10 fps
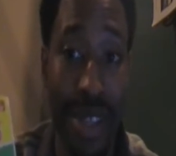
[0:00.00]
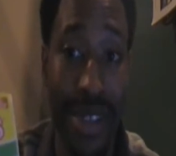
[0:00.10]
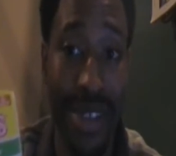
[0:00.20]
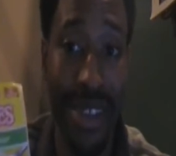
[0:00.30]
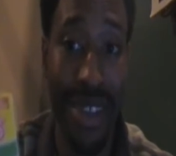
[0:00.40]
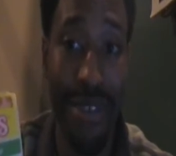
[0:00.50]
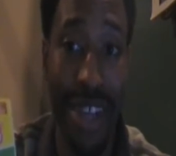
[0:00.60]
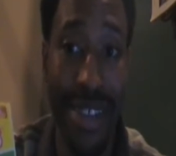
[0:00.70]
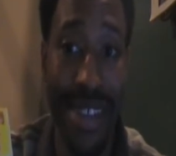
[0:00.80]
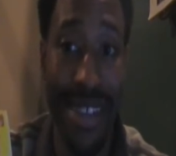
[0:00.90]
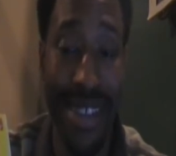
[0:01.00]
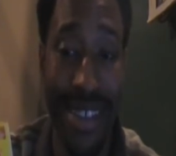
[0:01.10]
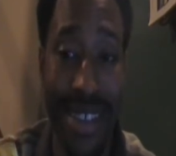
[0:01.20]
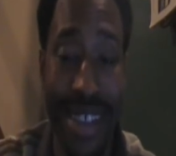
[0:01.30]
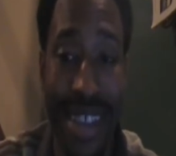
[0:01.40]
Melissa.
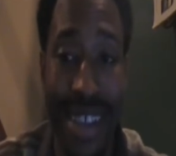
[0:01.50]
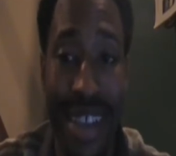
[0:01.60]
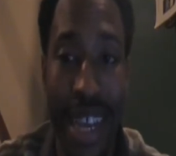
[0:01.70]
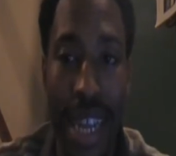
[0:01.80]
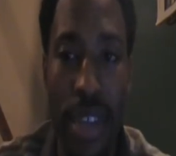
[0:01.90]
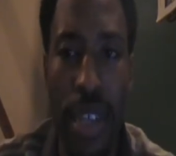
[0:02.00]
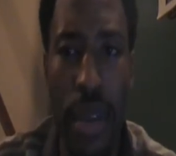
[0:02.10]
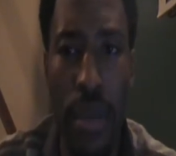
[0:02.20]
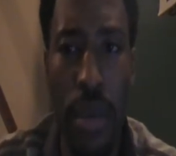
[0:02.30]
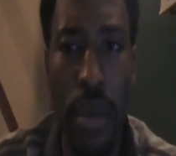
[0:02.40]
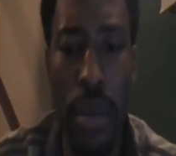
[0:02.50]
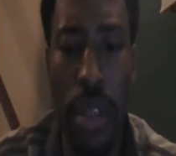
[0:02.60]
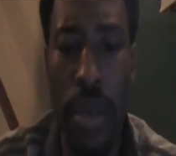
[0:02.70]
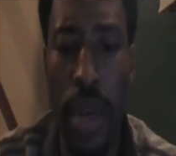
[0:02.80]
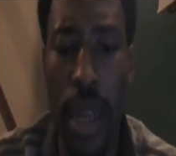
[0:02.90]
Congratulations. Now see
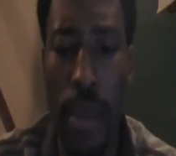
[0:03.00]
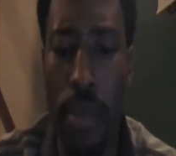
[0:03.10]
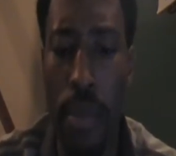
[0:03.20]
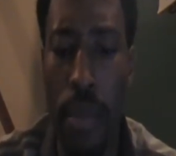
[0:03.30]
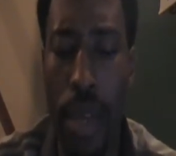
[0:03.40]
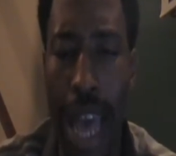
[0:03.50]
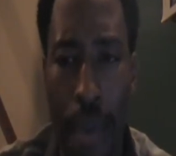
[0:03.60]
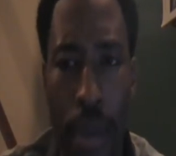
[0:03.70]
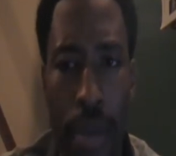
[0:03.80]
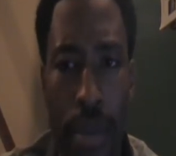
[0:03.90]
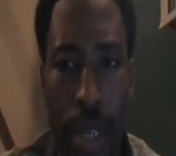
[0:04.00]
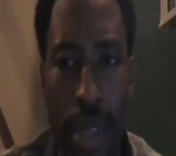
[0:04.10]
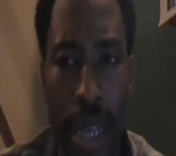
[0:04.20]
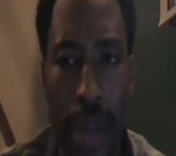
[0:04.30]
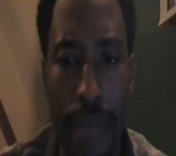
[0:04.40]
see what um what happened
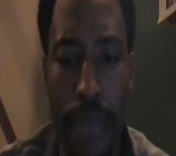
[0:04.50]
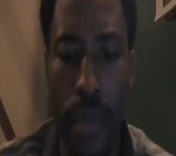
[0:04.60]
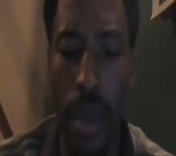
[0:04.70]
just there.